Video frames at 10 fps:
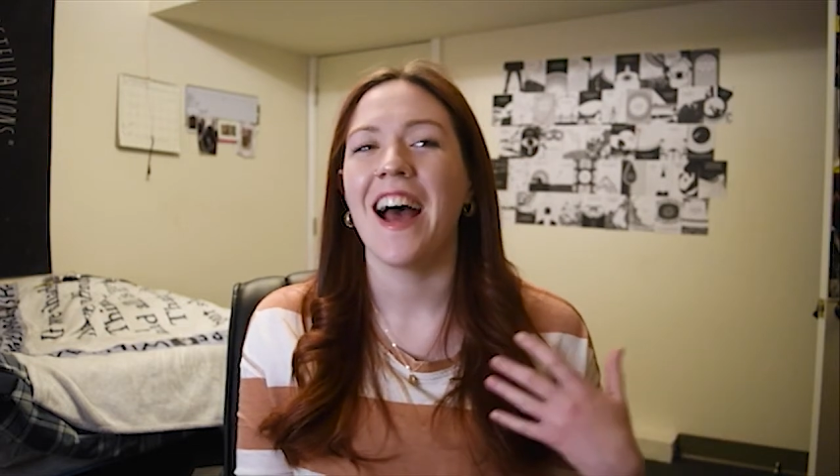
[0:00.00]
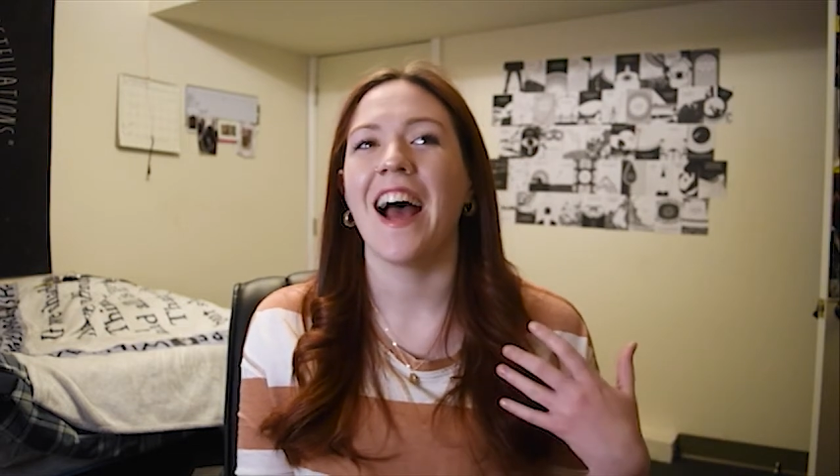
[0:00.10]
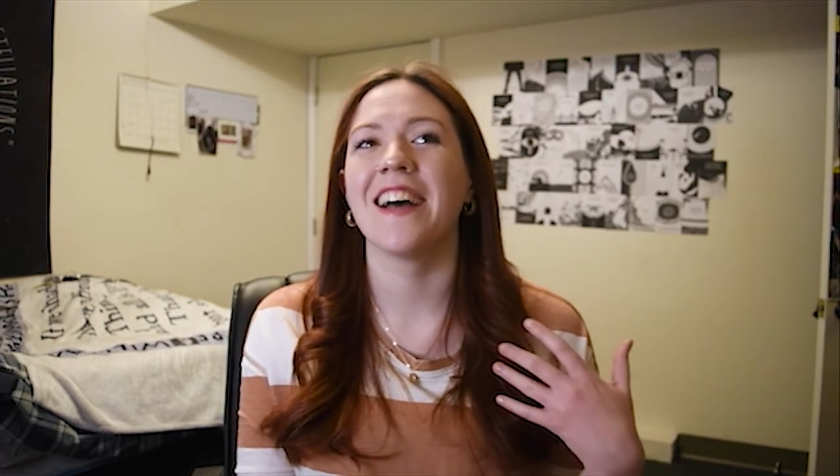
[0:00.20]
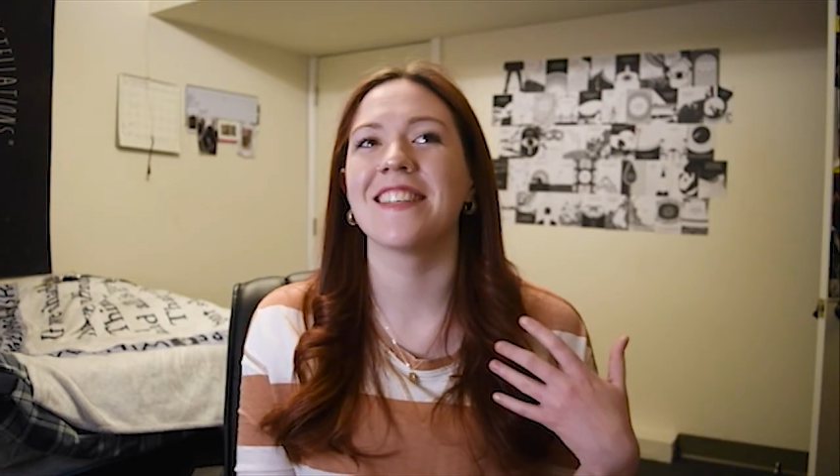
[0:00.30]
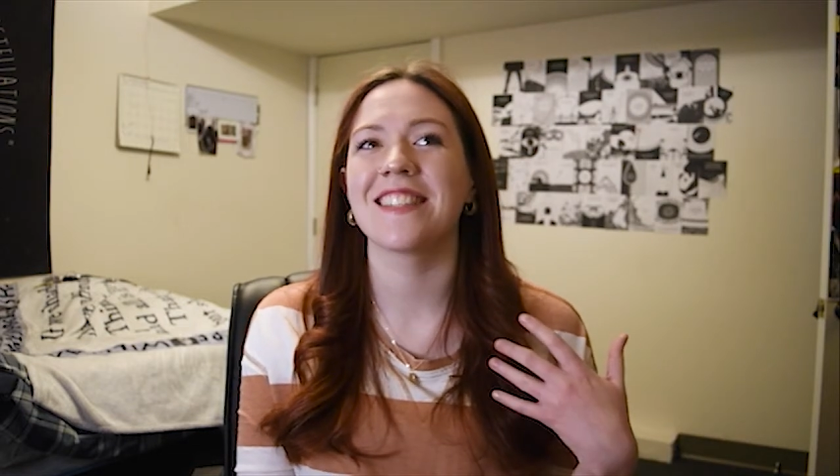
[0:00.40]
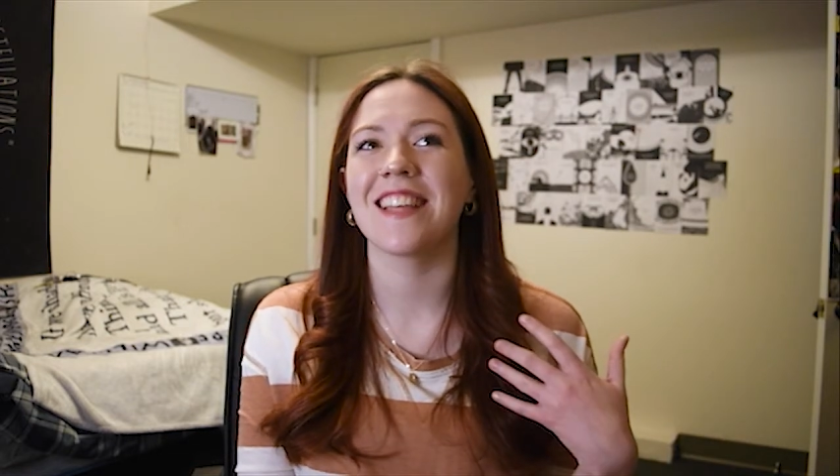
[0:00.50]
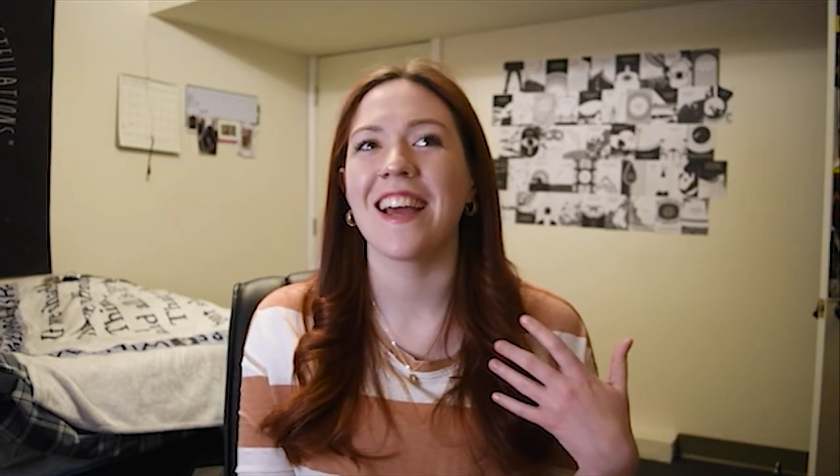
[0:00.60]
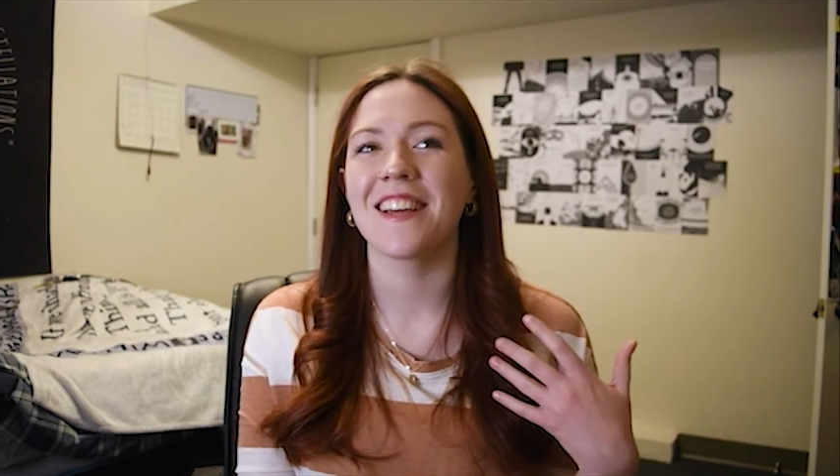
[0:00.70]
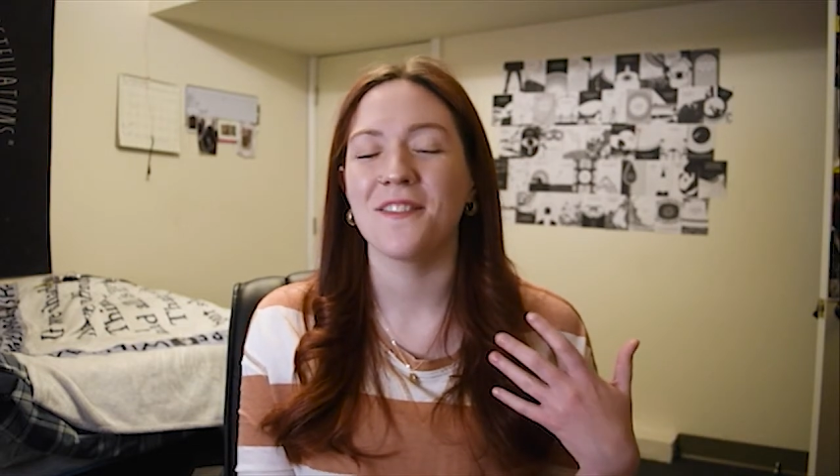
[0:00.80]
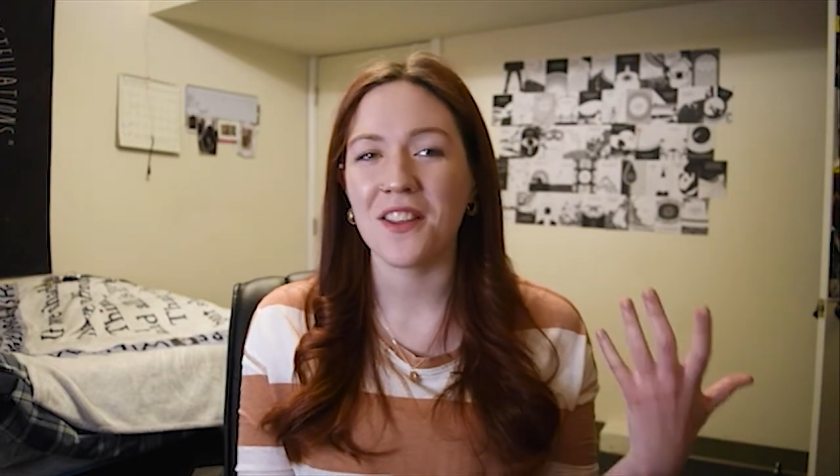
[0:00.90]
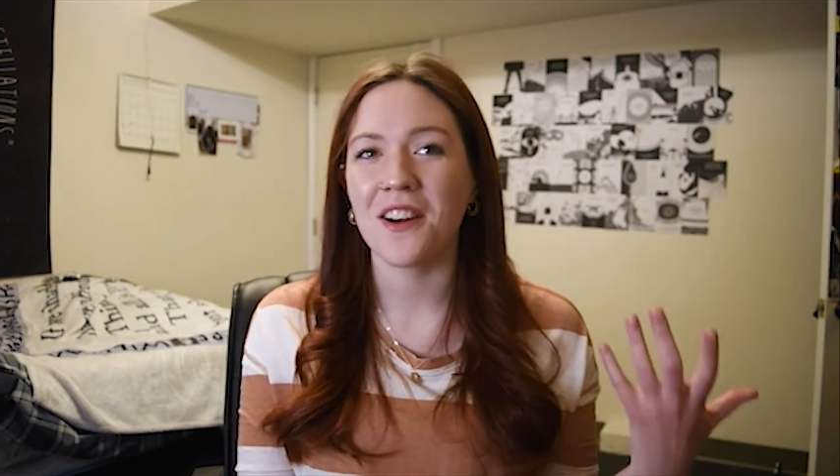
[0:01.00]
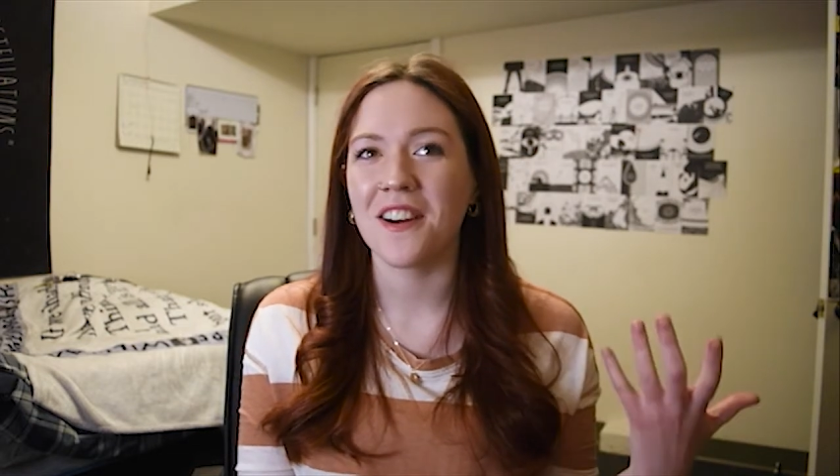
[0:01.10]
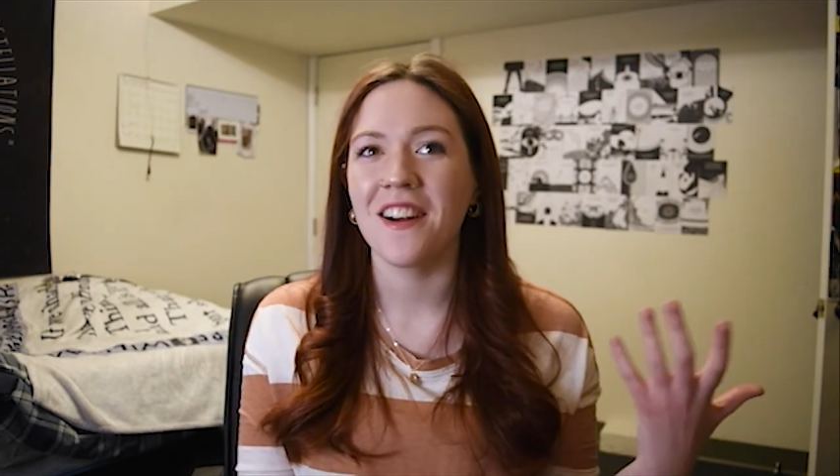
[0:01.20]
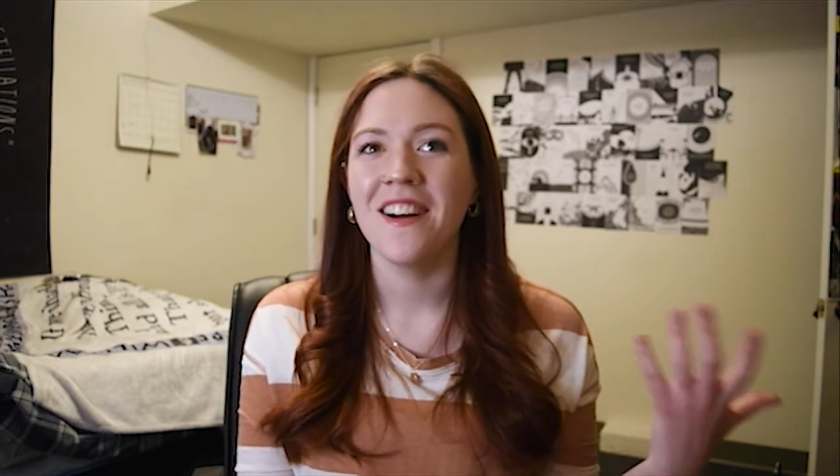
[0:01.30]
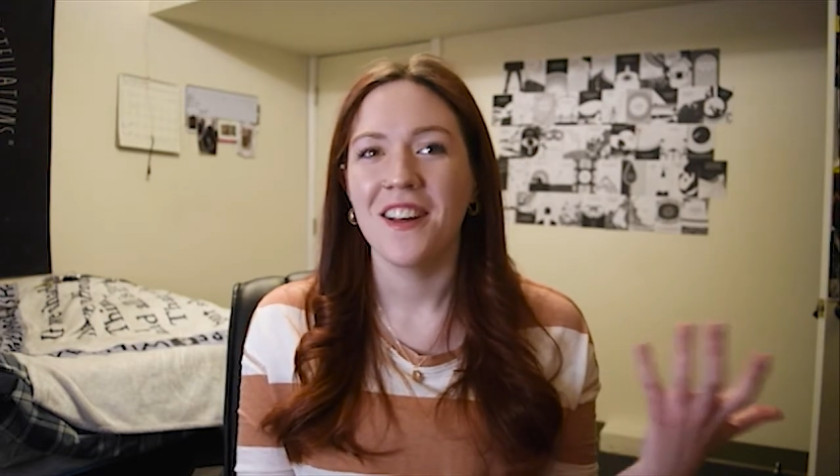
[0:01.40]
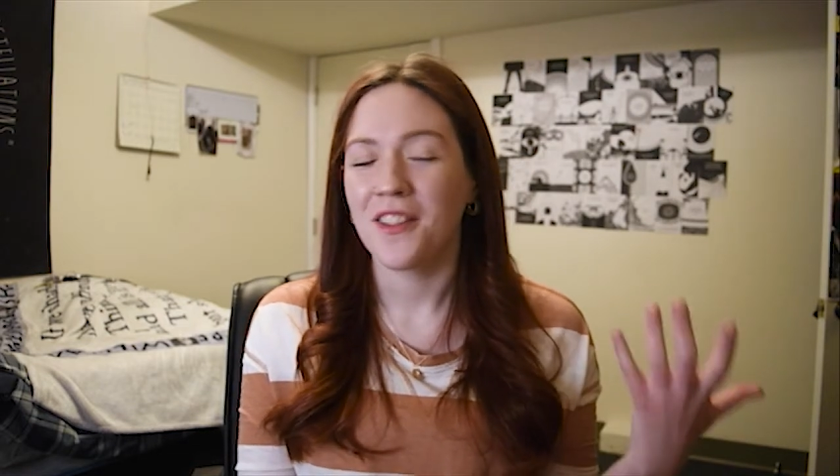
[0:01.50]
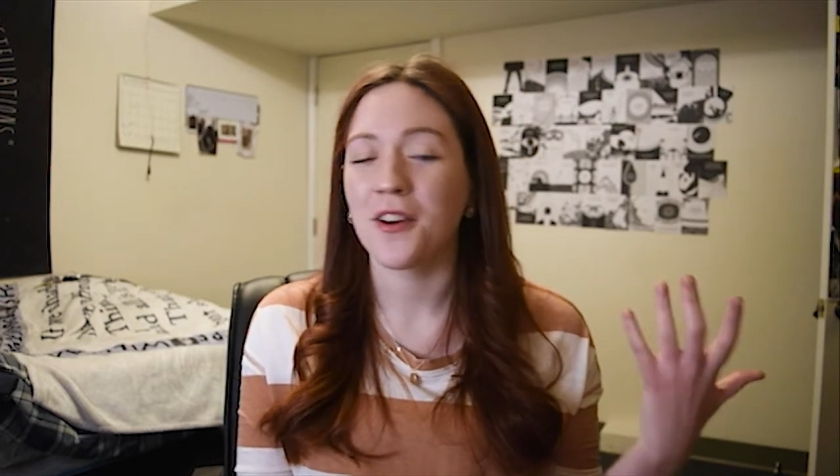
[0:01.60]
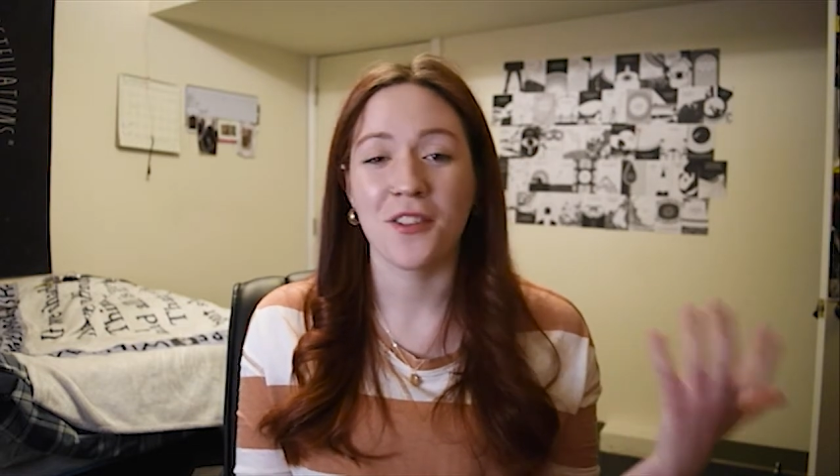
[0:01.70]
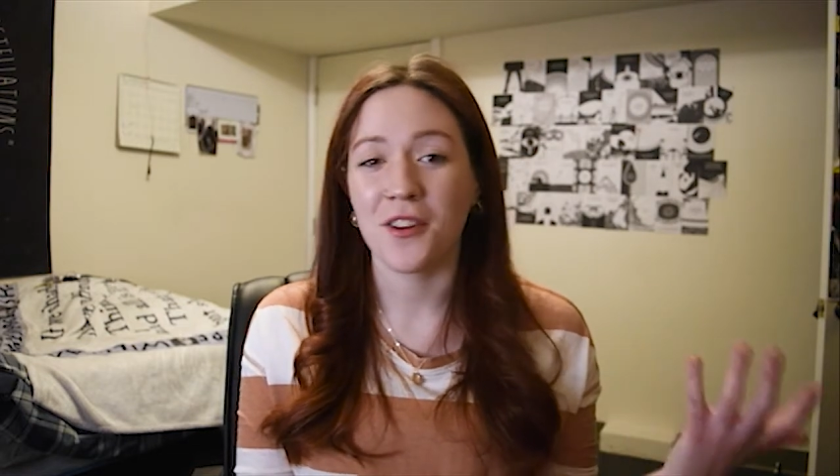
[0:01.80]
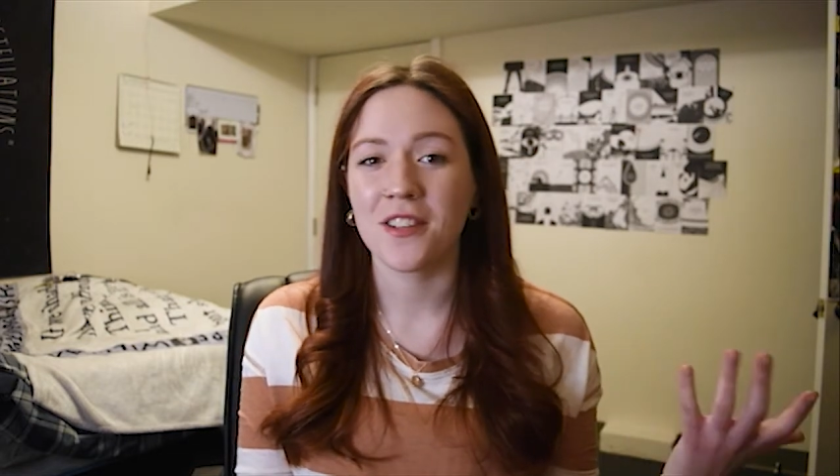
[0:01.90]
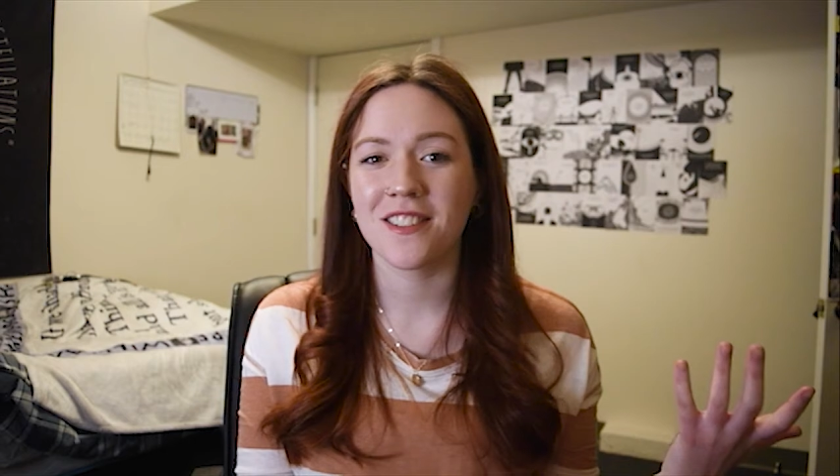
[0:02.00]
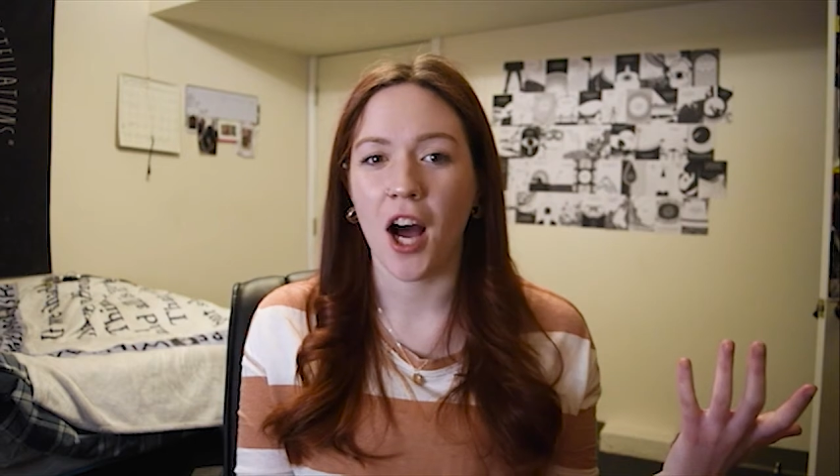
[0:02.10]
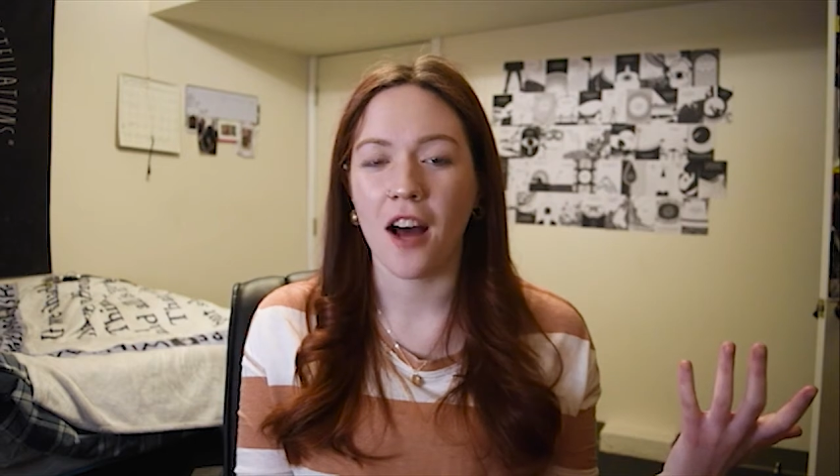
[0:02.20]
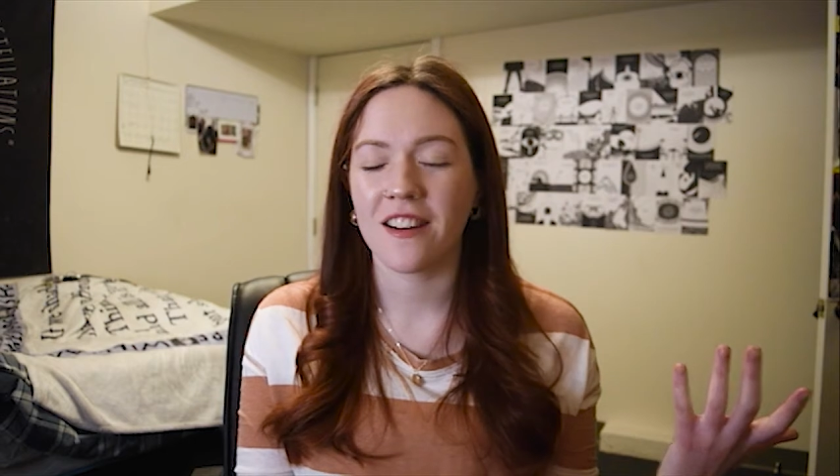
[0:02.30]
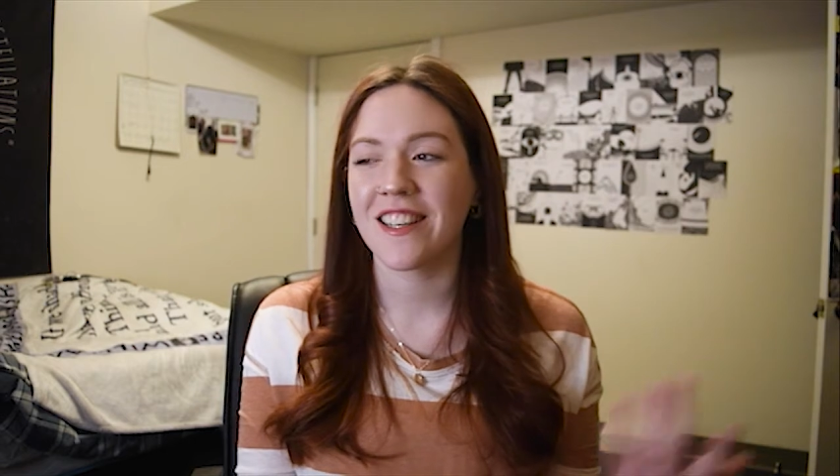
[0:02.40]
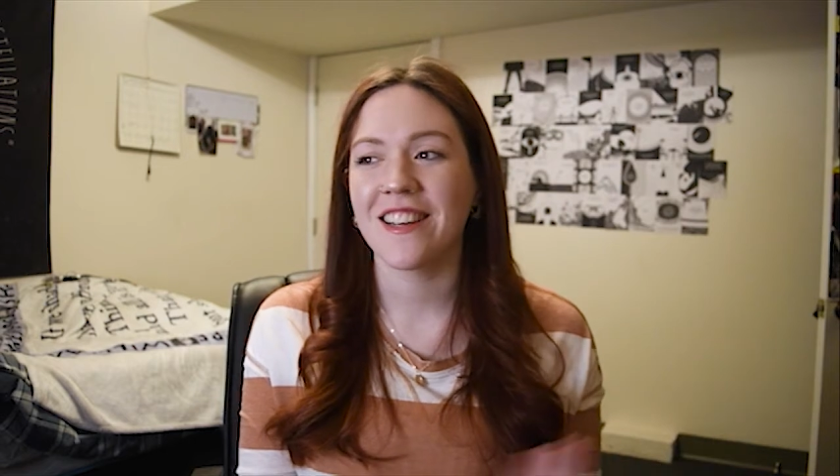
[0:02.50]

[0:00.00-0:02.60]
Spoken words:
as like their third daughter,